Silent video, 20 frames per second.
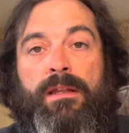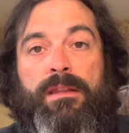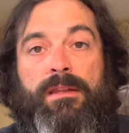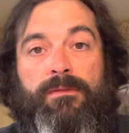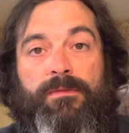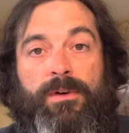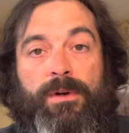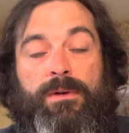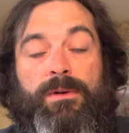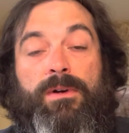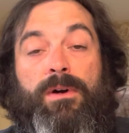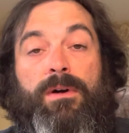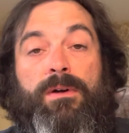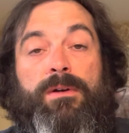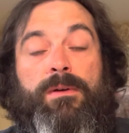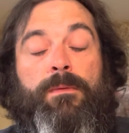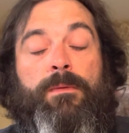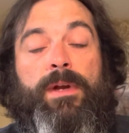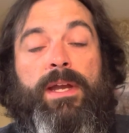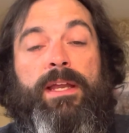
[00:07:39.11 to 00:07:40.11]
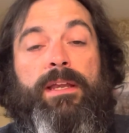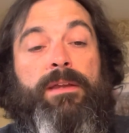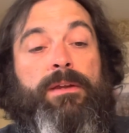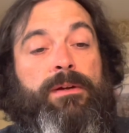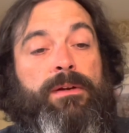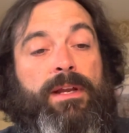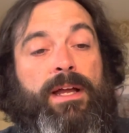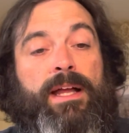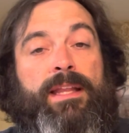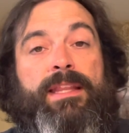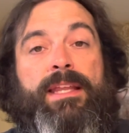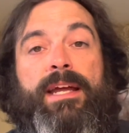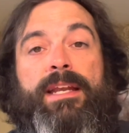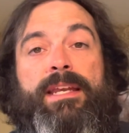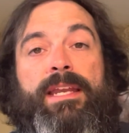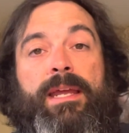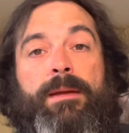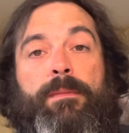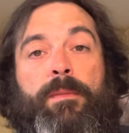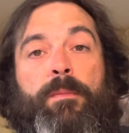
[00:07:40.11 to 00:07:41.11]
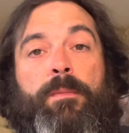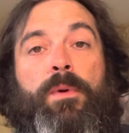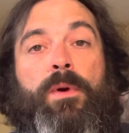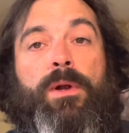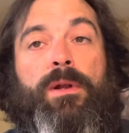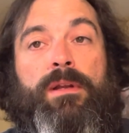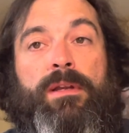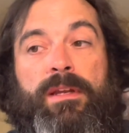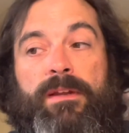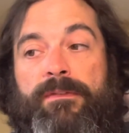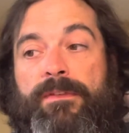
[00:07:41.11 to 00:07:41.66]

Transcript: The phone call can wait. You're not that damn important.